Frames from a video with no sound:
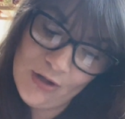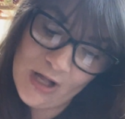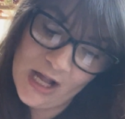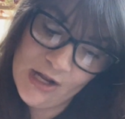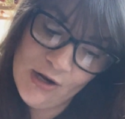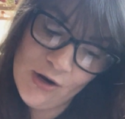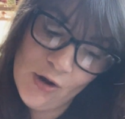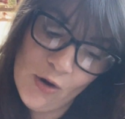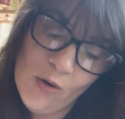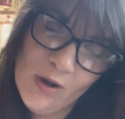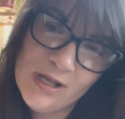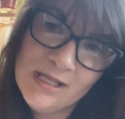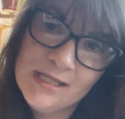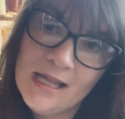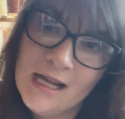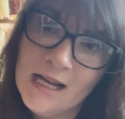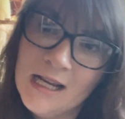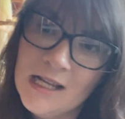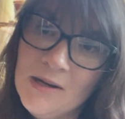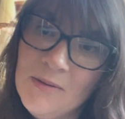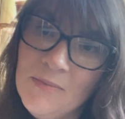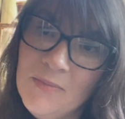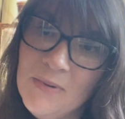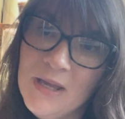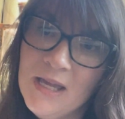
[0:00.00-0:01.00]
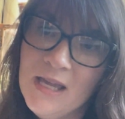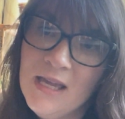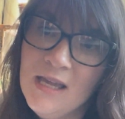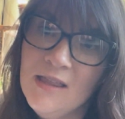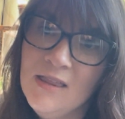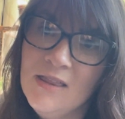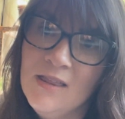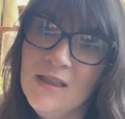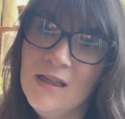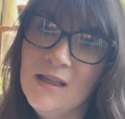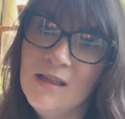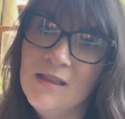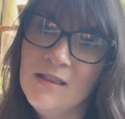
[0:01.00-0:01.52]
I know it's not going to
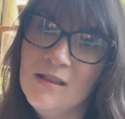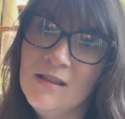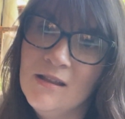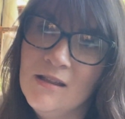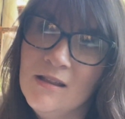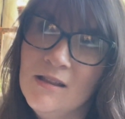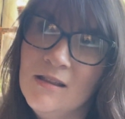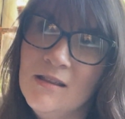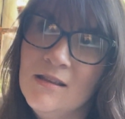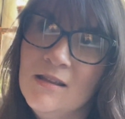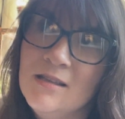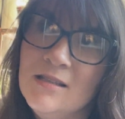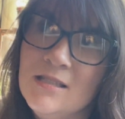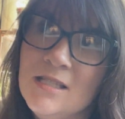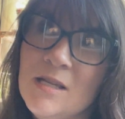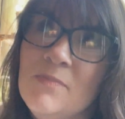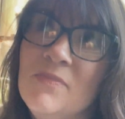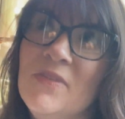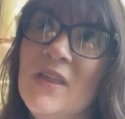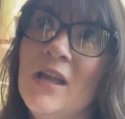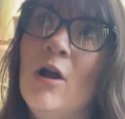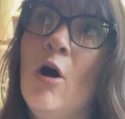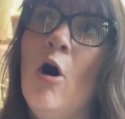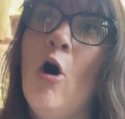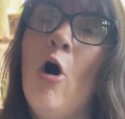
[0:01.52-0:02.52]
be something